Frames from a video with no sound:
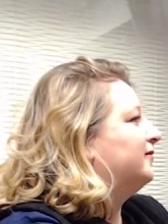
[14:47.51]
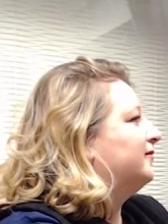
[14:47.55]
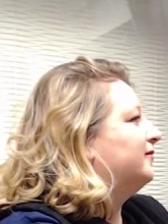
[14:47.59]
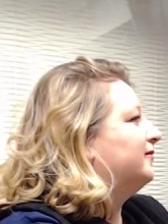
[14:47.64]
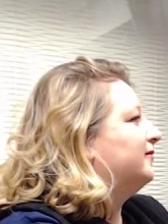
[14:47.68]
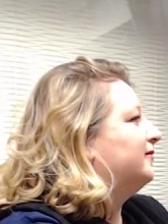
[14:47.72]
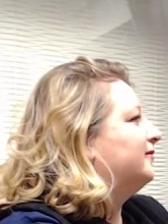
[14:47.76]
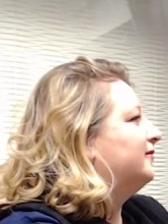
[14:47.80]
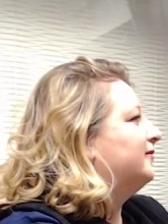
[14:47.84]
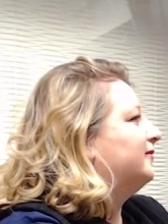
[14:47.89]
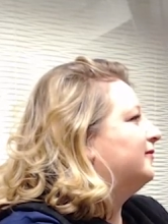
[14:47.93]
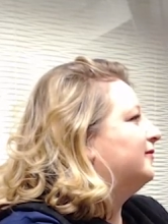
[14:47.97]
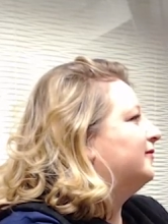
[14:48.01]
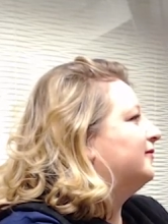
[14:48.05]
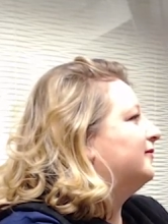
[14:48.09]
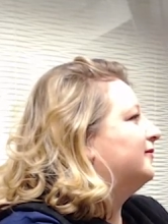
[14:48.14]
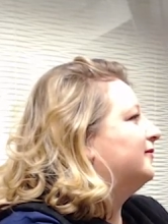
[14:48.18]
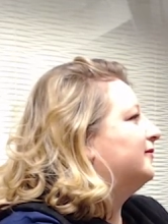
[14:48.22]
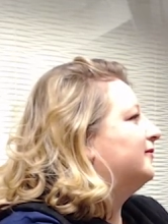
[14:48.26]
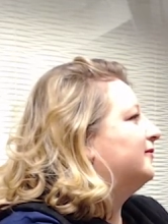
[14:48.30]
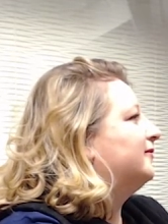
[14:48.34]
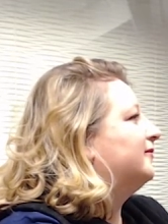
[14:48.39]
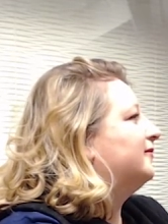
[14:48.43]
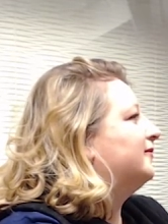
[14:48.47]
I'm, I can't have
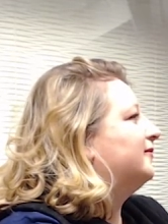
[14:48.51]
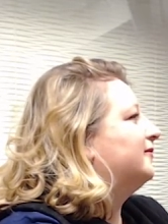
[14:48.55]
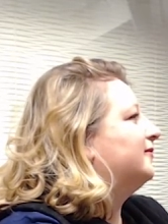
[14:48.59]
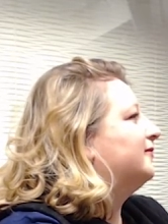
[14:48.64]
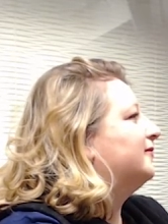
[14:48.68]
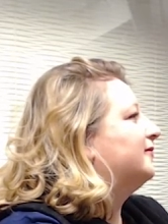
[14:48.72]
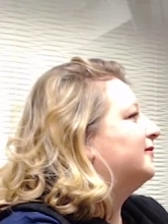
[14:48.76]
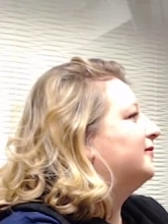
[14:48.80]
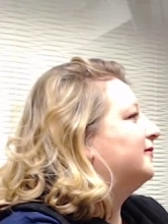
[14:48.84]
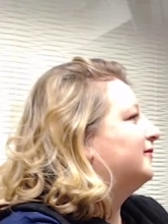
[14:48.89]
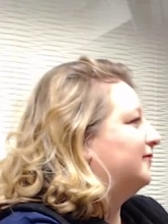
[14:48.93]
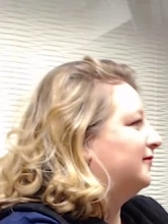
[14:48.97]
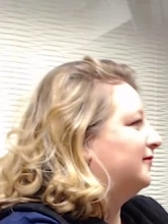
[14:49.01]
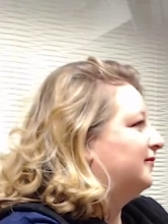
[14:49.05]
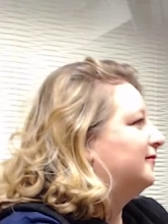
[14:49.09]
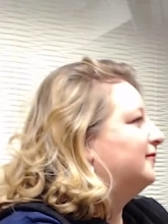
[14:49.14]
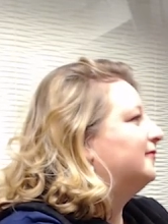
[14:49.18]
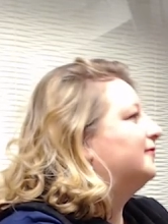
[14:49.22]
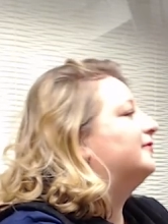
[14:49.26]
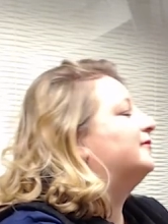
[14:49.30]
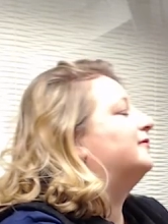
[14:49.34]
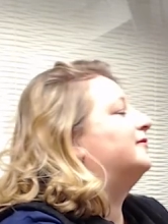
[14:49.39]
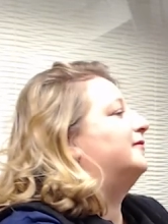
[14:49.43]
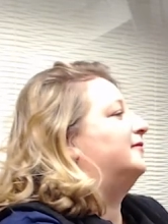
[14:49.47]
any chemicals.
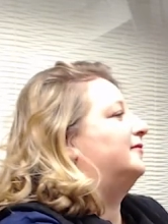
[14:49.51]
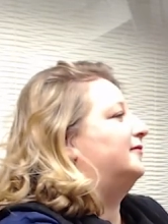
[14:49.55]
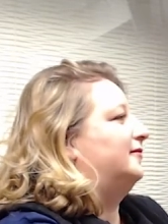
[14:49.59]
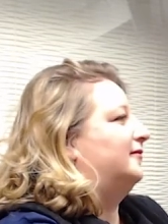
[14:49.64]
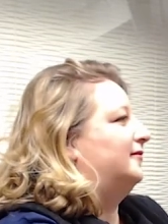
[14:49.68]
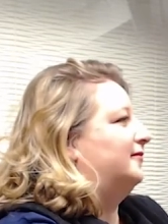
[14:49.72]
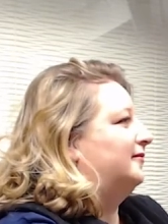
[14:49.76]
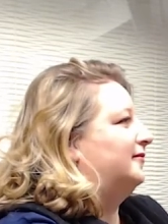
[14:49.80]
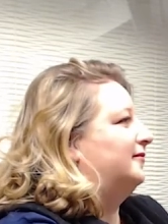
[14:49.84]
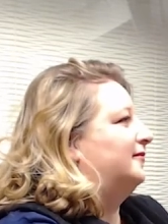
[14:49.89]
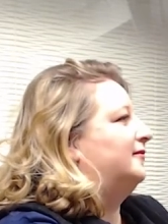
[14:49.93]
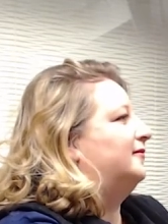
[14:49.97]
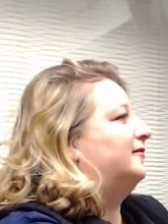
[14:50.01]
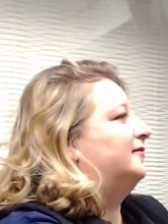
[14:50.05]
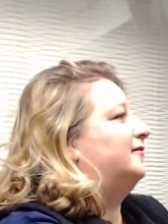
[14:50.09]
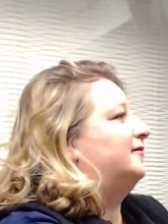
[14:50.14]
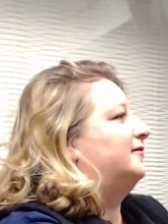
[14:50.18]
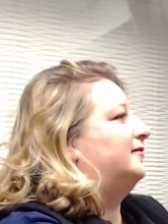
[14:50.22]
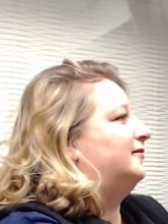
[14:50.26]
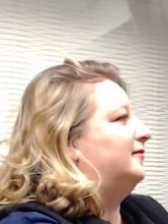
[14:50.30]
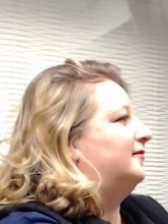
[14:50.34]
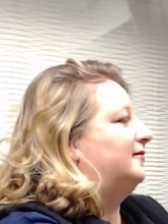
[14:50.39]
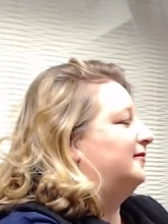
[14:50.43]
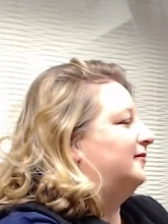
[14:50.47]
I need to make sure whatever
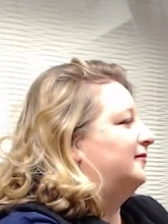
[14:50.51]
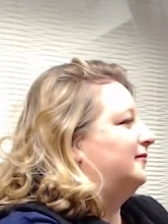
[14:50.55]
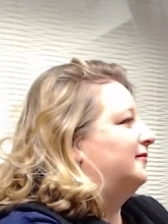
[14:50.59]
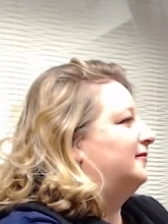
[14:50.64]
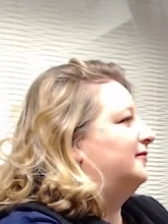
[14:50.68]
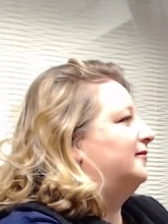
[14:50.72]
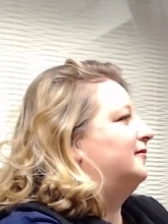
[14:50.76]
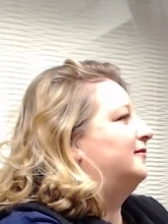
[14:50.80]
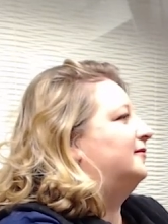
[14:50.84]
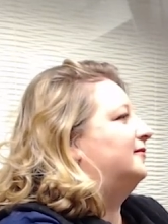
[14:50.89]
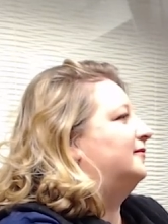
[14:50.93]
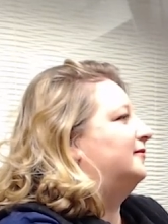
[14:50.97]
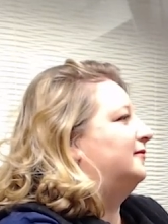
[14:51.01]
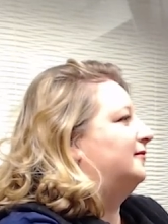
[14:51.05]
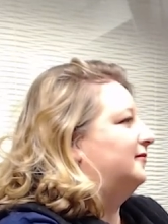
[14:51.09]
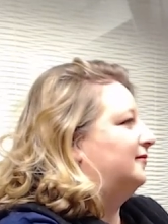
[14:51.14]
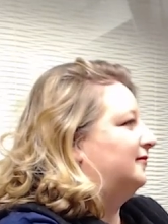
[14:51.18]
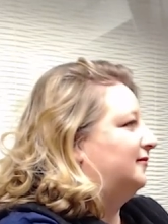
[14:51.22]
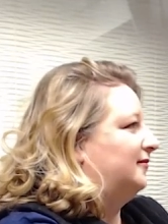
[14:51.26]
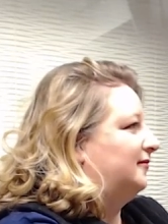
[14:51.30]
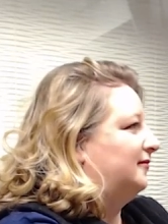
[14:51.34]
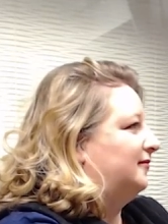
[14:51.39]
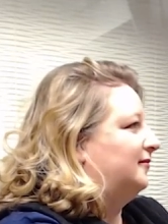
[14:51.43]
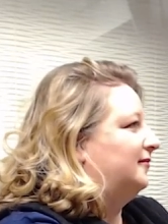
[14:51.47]
you're putting down is
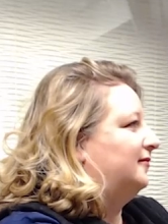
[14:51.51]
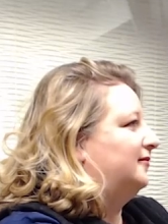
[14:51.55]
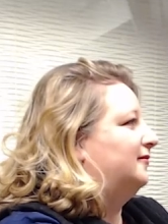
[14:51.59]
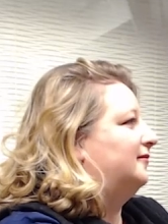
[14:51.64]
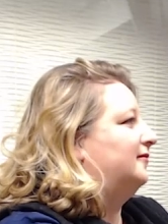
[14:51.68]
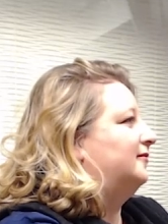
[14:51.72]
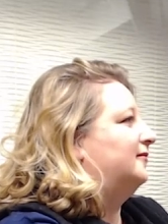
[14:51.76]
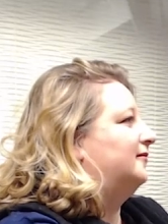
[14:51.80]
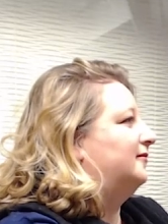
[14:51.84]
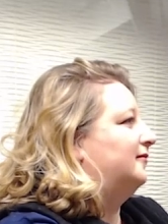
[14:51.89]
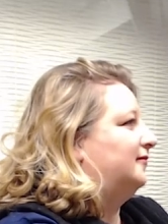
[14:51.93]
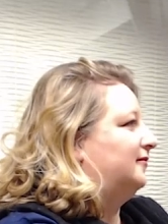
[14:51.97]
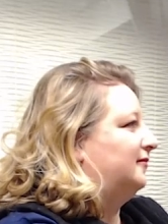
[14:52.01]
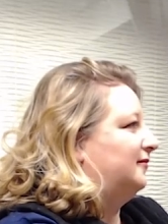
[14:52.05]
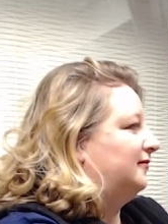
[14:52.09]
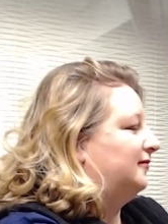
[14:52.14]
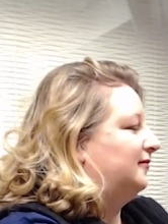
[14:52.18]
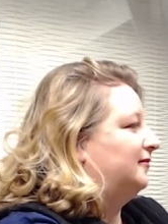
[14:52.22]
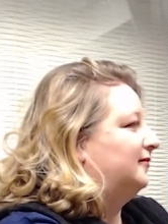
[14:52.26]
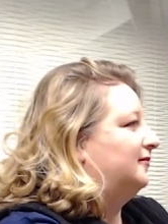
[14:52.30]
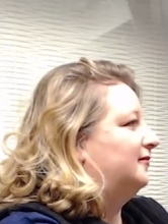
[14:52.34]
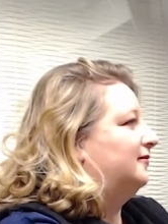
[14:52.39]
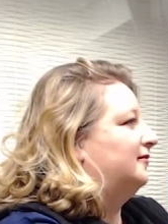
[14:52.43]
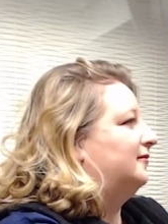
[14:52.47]
not going to make me,
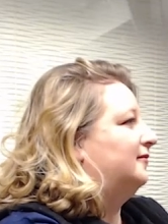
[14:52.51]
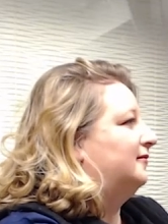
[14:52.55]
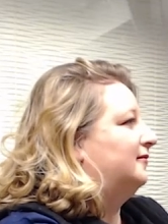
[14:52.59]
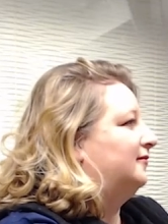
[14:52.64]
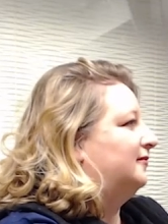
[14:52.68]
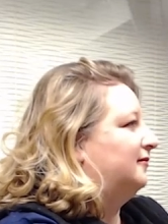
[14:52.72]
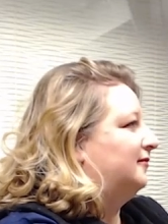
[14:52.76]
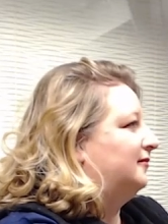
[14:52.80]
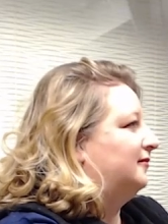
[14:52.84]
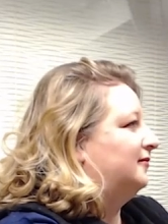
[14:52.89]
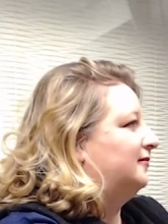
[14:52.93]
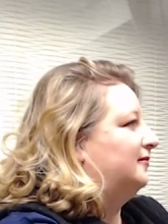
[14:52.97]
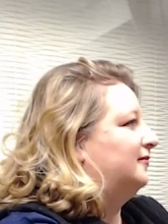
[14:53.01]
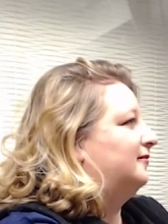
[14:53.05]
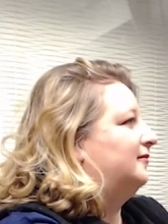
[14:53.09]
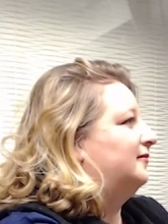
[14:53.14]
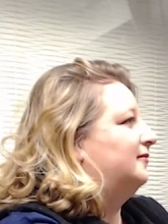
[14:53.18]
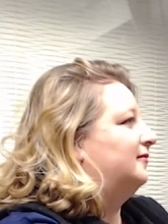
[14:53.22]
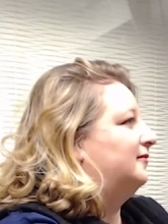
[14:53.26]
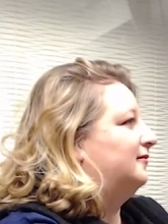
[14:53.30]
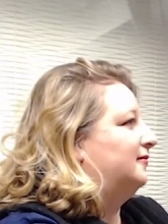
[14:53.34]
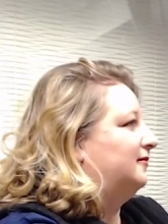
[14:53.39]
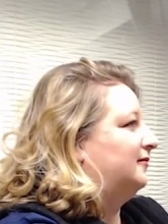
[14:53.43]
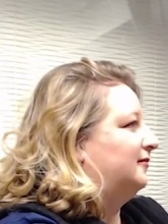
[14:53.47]
you know, start
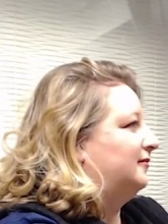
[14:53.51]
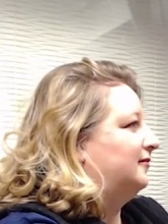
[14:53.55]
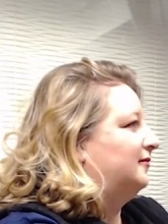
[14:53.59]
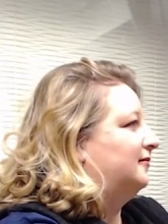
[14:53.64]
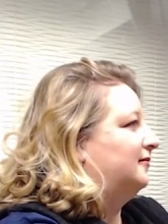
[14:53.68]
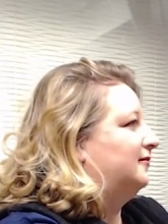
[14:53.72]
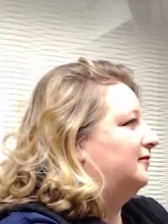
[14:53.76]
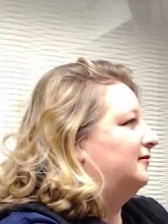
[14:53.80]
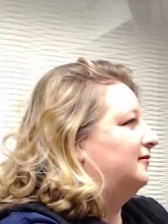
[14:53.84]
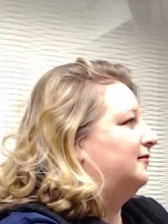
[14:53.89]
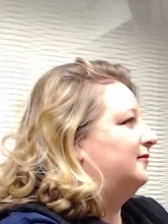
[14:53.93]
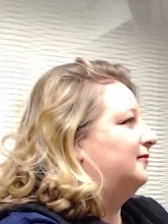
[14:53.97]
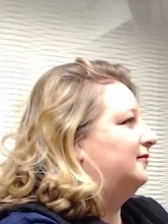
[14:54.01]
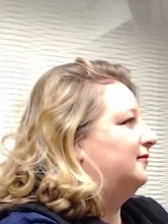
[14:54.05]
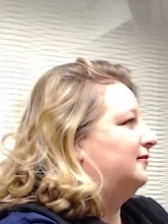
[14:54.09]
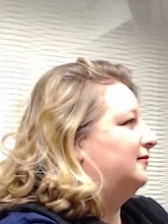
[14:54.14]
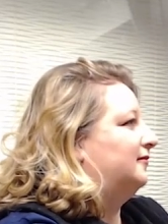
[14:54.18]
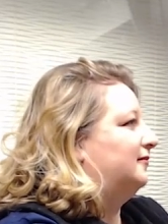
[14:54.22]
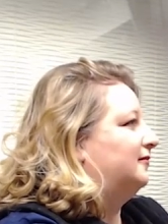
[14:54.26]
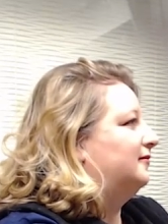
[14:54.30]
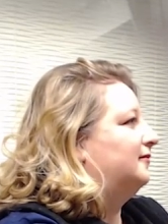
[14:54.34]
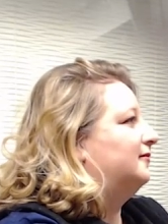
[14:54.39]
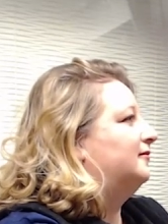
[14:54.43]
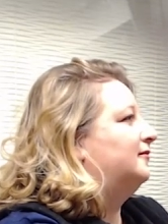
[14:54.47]
breathing small or
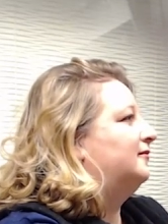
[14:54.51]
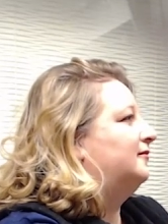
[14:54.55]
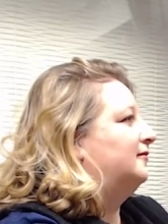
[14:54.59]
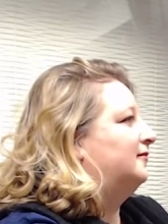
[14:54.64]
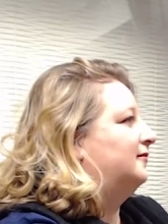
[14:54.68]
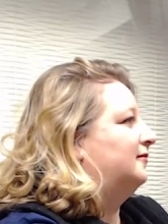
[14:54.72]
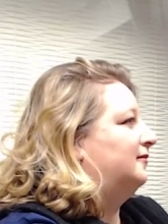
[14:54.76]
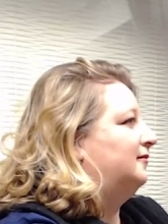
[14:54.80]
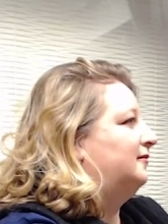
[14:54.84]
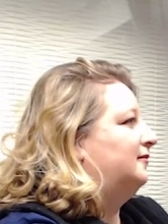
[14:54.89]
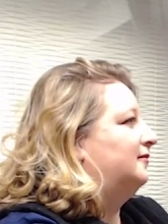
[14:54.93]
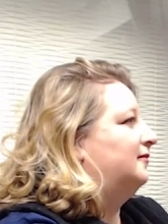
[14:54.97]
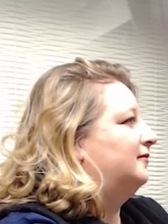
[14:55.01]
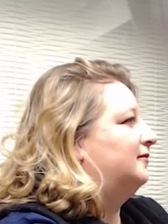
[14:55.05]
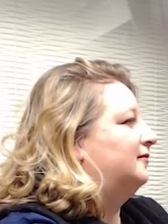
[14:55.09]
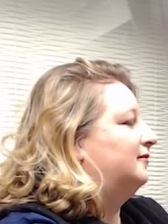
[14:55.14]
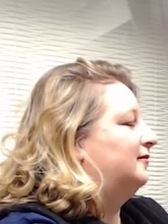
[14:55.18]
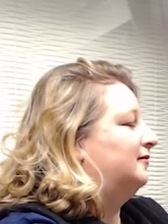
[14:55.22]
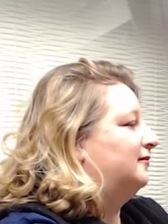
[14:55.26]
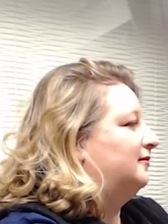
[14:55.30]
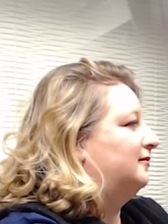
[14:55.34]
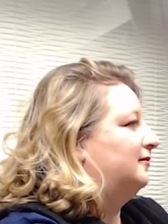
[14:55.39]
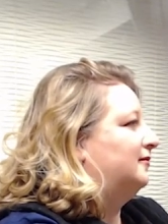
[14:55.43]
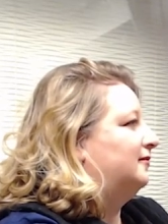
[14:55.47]
whatever. Mm-hmm.
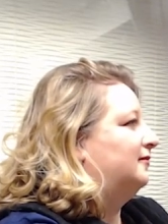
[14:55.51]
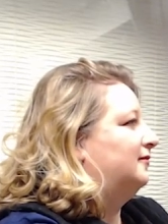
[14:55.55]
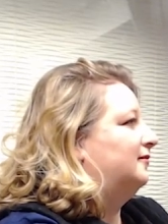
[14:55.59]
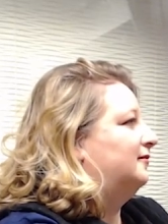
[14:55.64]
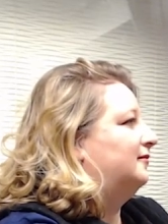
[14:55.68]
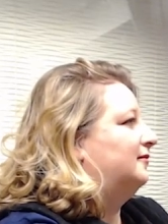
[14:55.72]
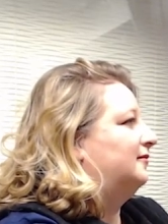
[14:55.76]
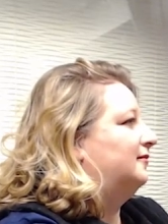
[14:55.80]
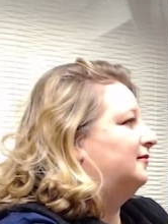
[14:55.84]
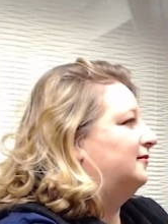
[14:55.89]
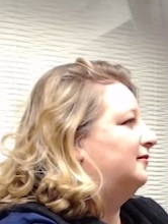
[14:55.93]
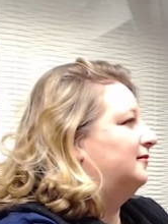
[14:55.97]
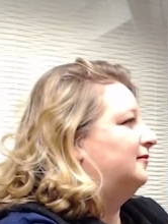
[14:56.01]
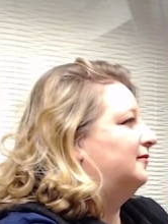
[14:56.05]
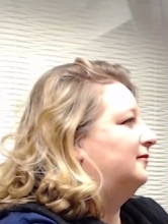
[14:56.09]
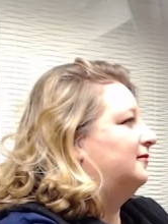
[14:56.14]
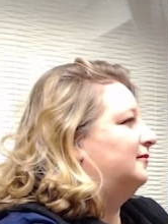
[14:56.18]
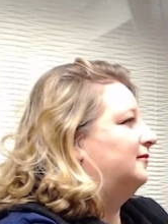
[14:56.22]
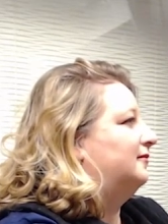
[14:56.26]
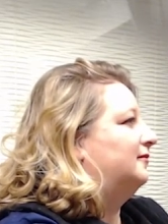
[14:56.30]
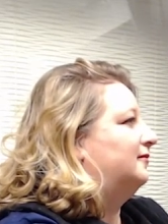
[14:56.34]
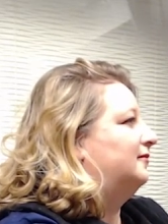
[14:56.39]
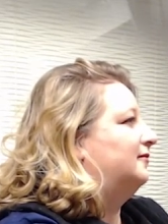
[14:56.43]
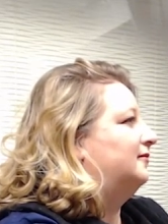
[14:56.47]
Your products are
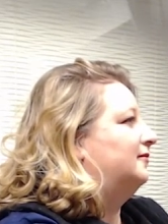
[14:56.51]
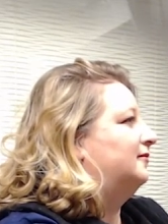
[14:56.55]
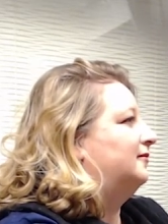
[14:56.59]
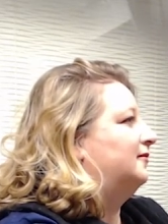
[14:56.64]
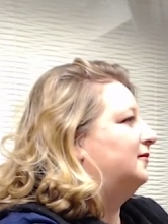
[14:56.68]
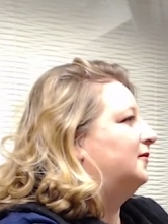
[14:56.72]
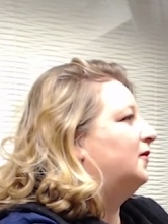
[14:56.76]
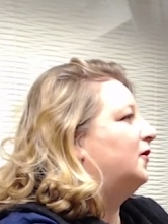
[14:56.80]
all